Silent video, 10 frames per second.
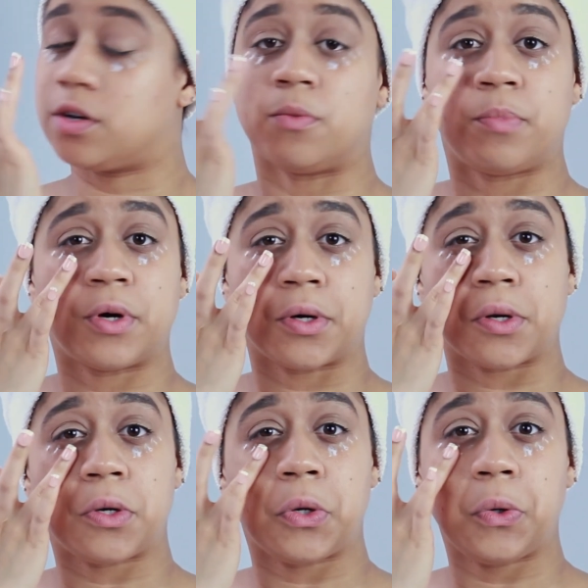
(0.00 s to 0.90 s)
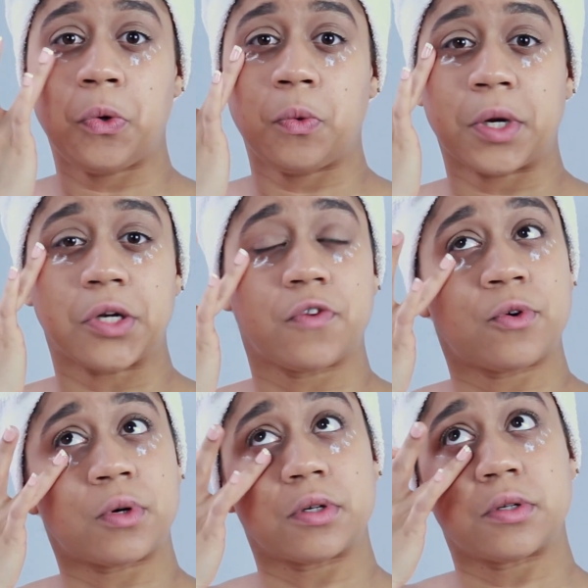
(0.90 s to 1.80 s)
don't put too much
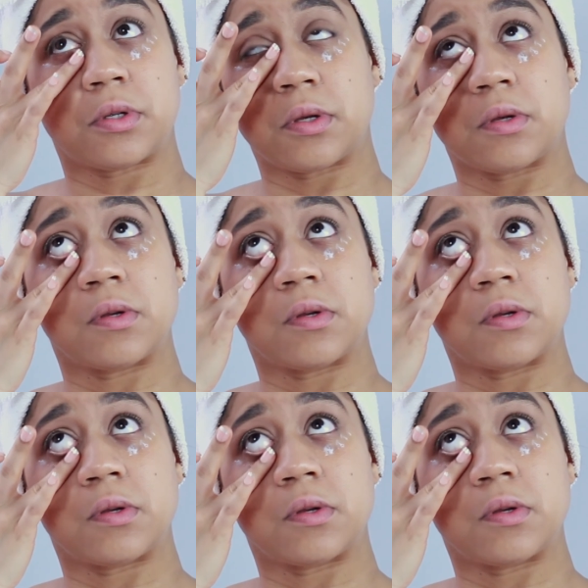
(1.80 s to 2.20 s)
force,